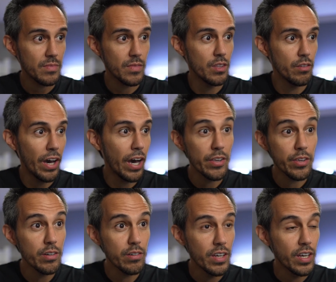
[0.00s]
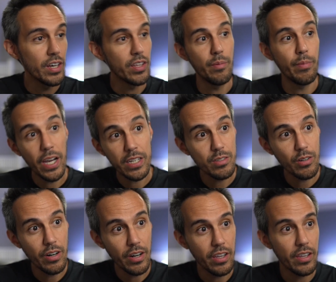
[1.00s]
the value, the
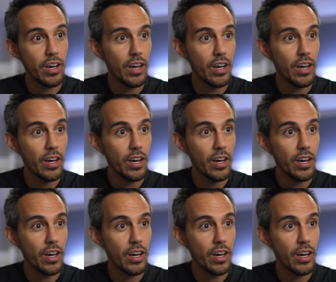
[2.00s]
backstory.